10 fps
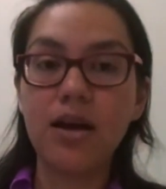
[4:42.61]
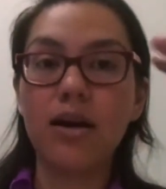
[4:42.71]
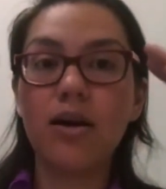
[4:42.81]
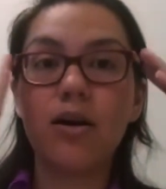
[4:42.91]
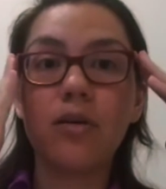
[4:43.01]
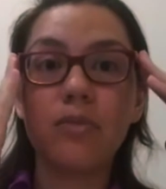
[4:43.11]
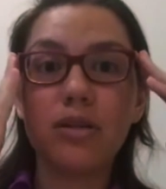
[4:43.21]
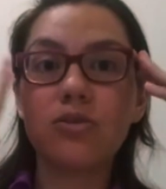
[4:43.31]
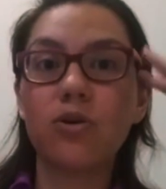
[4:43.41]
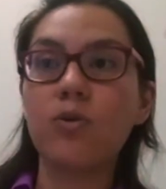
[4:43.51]

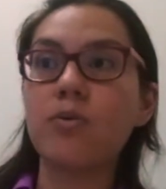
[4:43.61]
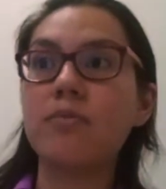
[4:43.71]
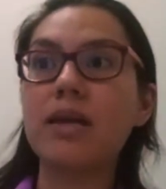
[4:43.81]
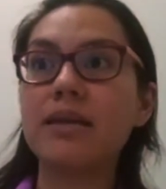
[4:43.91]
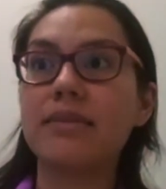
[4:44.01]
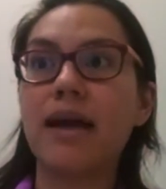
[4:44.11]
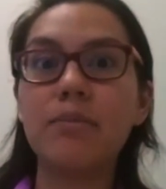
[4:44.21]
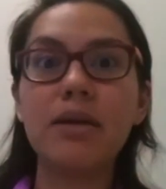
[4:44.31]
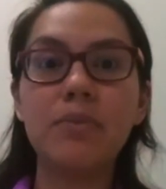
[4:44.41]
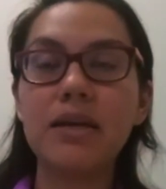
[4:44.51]
That
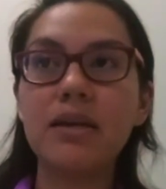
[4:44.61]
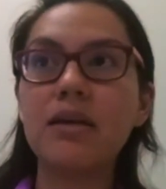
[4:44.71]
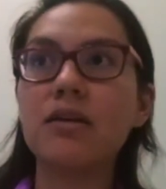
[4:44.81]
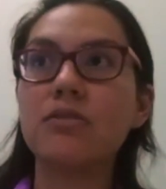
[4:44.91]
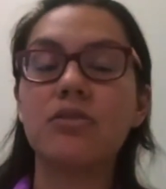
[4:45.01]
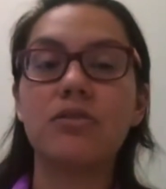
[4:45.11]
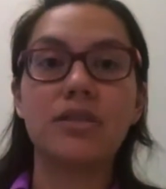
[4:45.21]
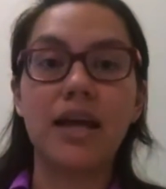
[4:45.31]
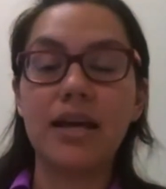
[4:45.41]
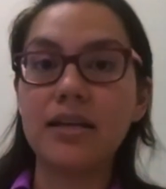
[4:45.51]
may be your
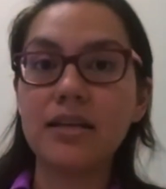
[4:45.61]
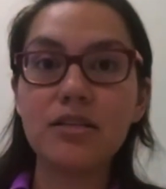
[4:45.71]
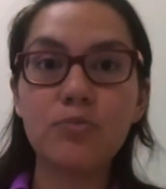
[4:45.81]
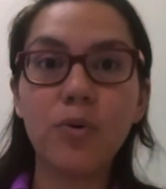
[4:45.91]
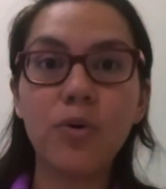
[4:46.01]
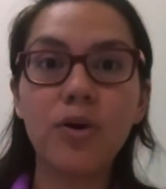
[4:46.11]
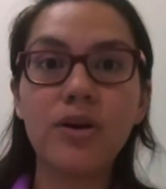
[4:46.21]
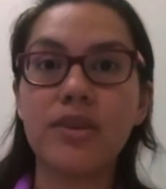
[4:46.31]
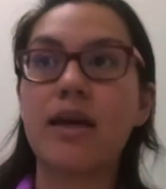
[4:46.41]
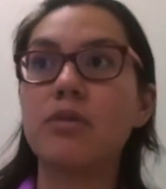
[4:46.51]
diet is
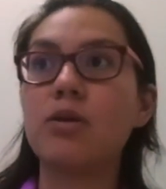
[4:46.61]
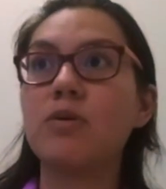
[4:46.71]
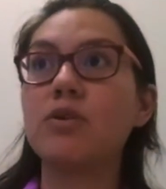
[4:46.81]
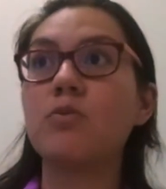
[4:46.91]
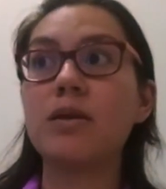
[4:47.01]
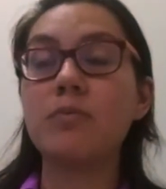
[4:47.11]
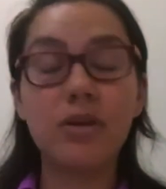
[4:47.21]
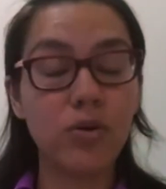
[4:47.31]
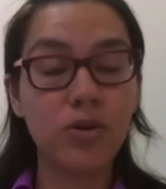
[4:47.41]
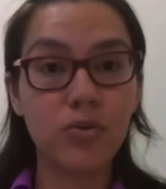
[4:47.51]
poor, that may be you may
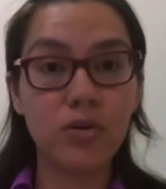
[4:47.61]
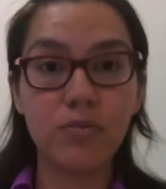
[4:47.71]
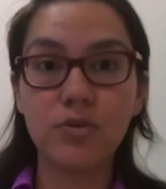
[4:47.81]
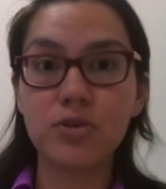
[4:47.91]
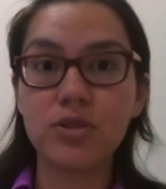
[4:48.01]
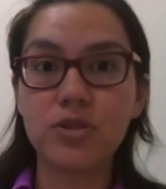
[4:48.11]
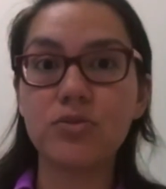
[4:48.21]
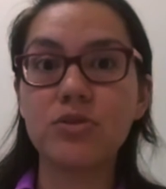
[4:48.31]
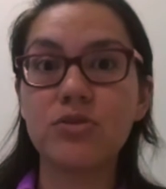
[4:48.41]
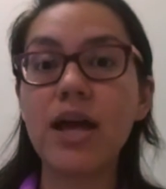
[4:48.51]
be going through an emotional
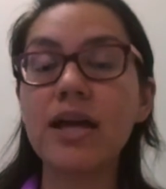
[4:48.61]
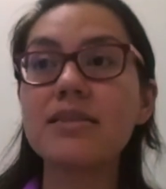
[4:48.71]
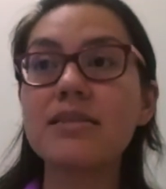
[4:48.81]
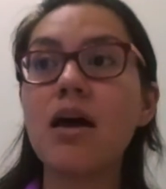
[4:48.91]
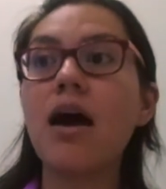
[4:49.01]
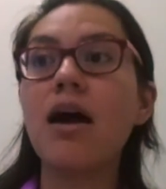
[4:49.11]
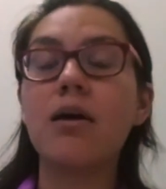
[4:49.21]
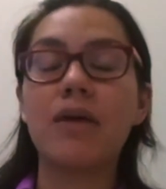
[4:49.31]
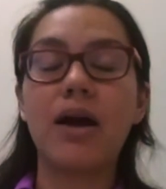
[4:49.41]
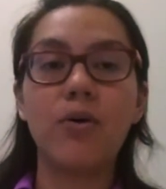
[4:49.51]
stress
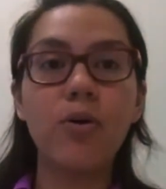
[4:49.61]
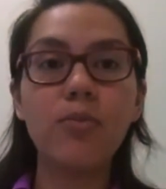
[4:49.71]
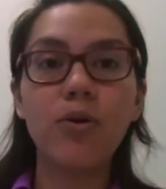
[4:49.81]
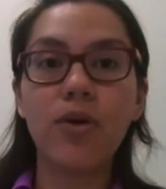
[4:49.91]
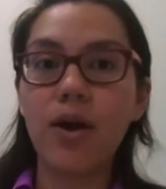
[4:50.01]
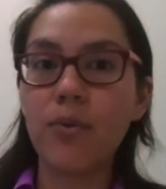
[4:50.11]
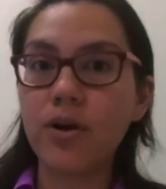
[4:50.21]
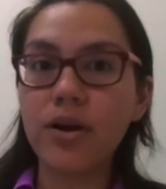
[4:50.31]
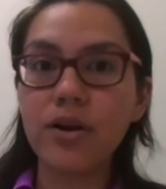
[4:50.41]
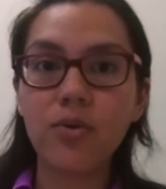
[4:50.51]
at home or at
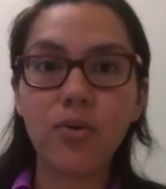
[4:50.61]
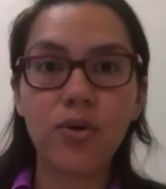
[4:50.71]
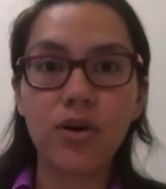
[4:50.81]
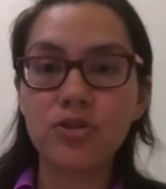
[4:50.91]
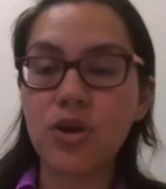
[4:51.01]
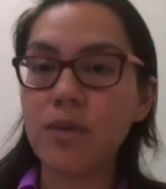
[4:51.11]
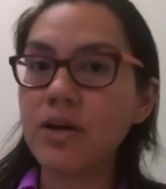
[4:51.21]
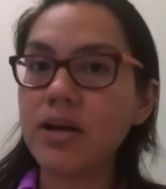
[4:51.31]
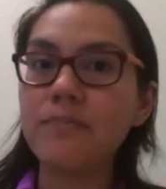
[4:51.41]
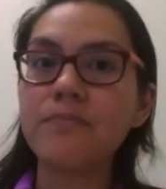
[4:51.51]
work, or
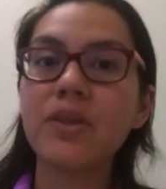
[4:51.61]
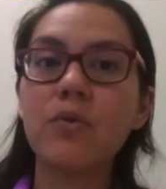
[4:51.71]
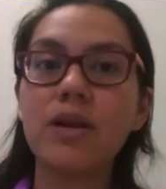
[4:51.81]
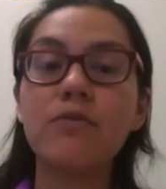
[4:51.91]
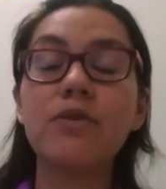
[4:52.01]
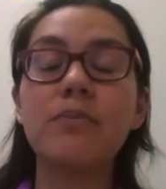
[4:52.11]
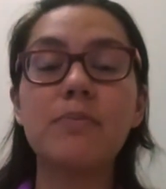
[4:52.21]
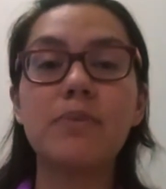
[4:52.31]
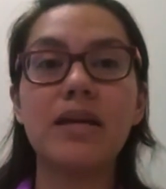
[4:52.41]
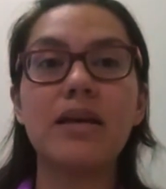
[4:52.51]
trauma, whatever it may
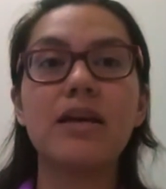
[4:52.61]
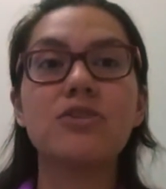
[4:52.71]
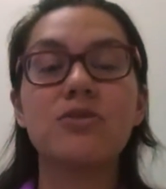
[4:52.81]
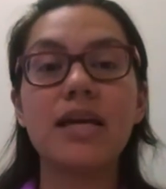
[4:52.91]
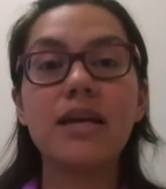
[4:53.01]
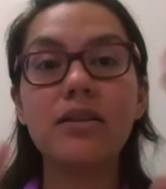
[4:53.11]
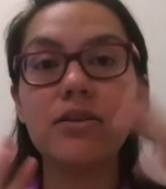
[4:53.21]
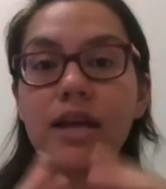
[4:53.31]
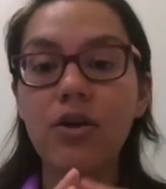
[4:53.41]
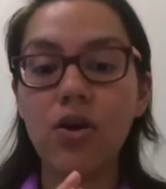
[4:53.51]
be. So take a
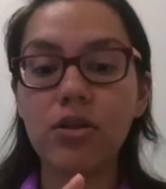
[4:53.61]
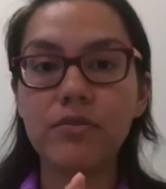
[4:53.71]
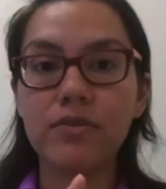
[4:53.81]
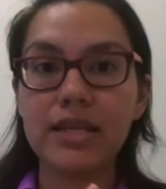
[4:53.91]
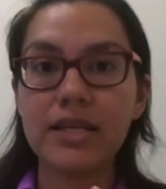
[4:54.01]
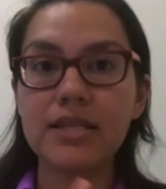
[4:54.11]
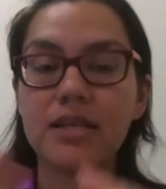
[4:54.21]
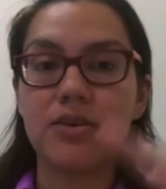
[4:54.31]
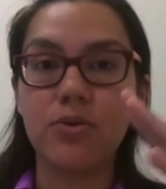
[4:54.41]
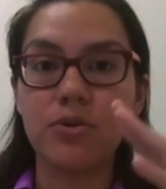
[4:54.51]
look at all of this in
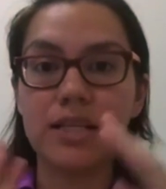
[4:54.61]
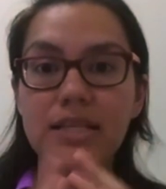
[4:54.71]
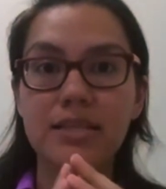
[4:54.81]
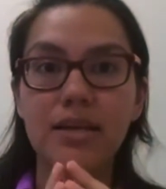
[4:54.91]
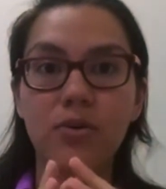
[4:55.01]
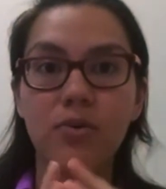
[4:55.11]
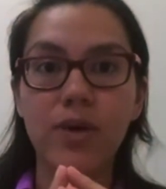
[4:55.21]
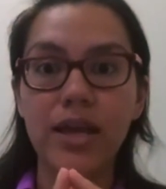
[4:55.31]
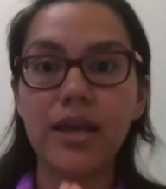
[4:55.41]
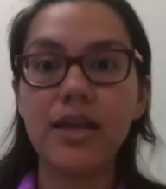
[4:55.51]
a holistic
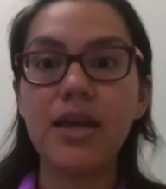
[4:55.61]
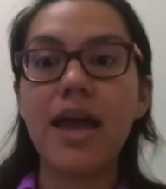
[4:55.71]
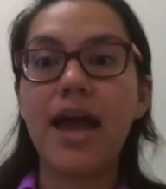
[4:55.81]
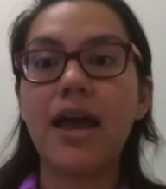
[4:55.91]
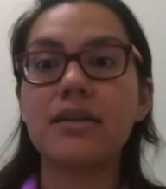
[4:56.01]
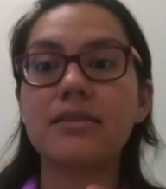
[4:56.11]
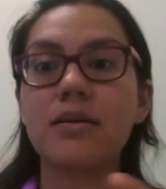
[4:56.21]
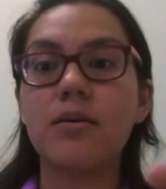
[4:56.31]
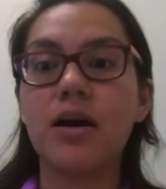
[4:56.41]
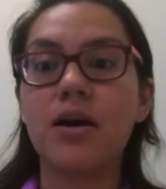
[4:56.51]
way, and
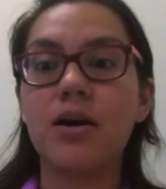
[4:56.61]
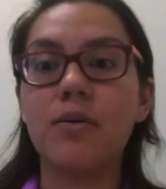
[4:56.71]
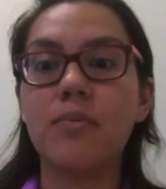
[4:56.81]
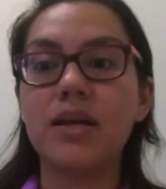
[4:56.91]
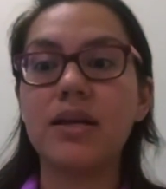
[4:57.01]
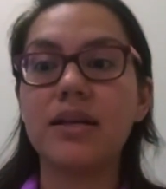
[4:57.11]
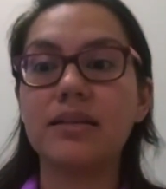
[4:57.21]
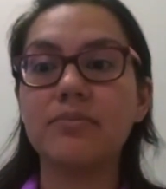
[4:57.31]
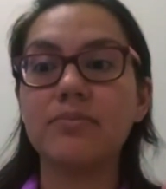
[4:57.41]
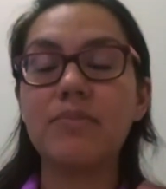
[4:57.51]

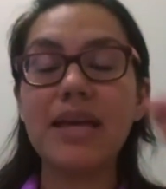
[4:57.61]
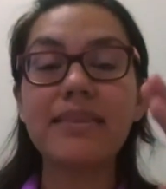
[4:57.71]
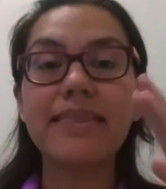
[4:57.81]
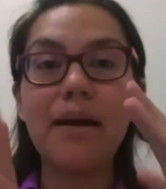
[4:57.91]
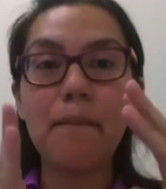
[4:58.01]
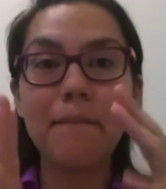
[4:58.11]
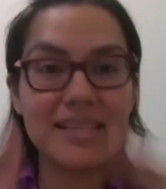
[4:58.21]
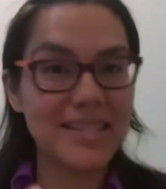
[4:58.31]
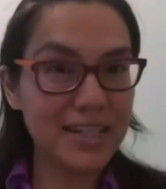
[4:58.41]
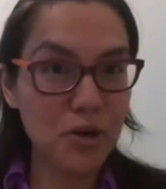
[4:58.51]
make that
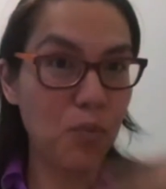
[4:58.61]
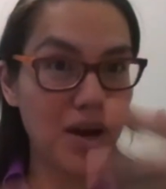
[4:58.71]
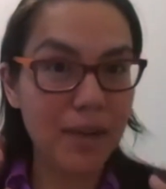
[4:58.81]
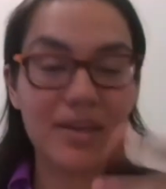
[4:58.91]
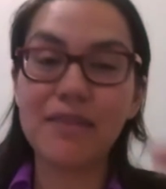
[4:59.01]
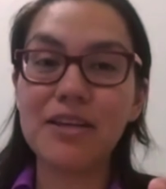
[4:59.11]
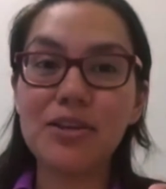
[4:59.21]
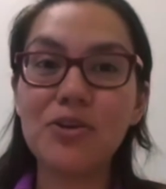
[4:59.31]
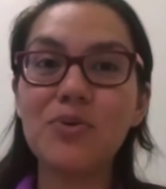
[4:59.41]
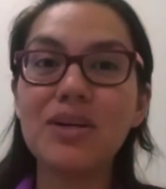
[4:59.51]
message, what I'm giving
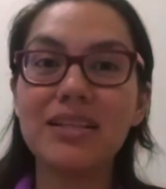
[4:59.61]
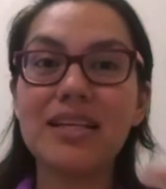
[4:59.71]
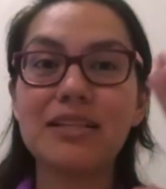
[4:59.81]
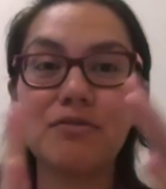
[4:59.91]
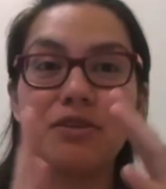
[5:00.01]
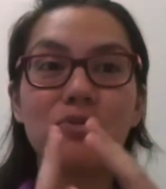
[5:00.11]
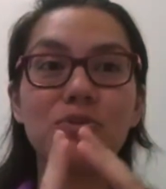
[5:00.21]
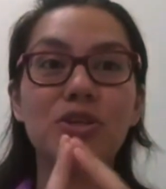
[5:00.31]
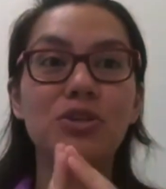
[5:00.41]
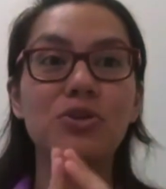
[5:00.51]
you, individual
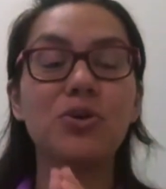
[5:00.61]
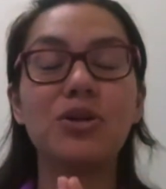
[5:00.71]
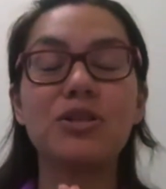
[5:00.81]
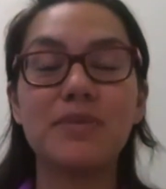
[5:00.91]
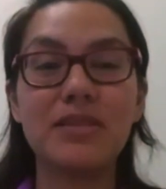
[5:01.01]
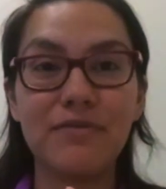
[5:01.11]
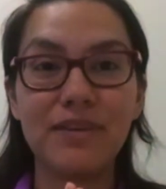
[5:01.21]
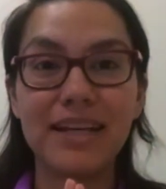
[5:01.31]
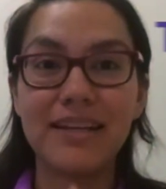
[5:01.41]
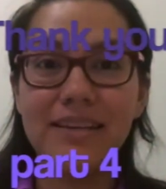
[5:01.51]
to your
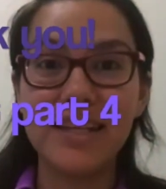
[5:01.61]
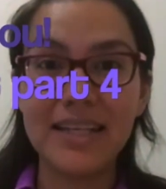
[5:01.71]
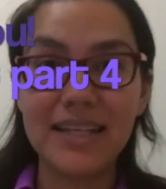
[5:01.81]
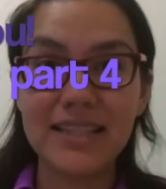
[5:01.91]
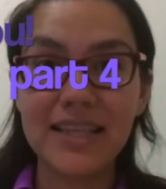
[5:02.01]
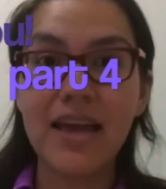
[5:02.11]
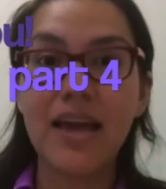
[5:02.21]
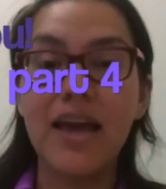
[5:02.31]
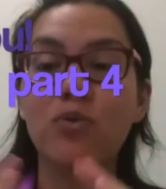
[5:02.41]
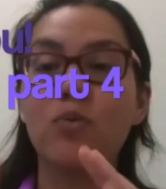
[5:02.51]
specific needs
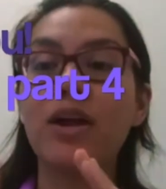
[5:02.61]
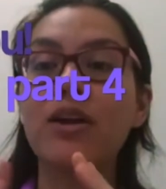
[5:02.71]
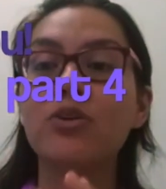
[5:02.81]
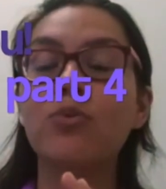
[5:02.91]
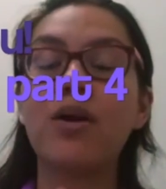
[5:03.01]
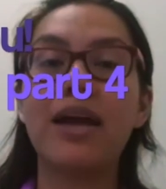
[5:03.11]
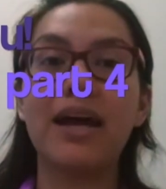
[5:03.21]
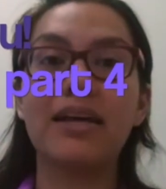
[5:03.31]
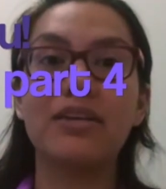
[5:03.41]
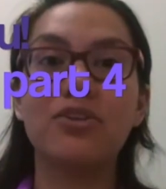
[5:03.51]
and where you are
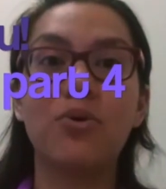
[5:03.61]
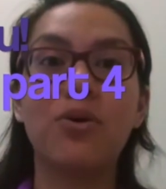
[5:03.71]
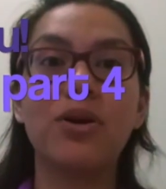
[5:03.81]
at in your